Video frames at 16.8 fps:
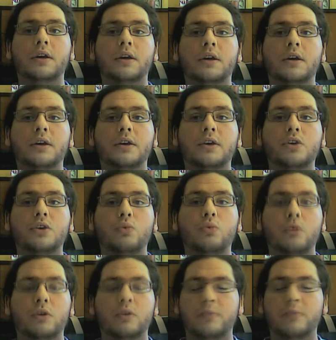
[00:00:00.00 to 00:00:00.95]
uh, you
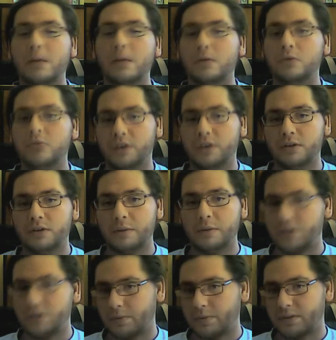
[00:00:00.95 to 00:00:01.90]
won't be able to hear them in
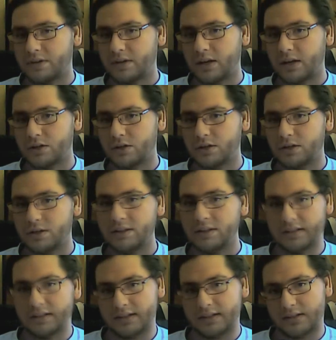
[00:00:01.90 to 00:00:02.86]
champion selection, and
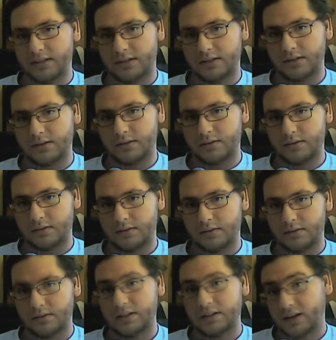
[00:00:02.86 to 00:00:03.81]
that's
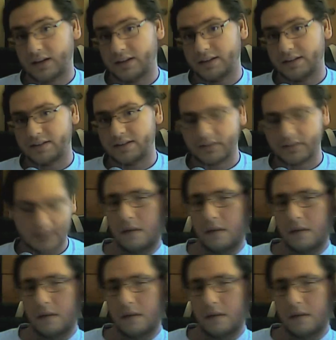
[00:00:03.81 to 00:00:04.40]
that kind of sucks.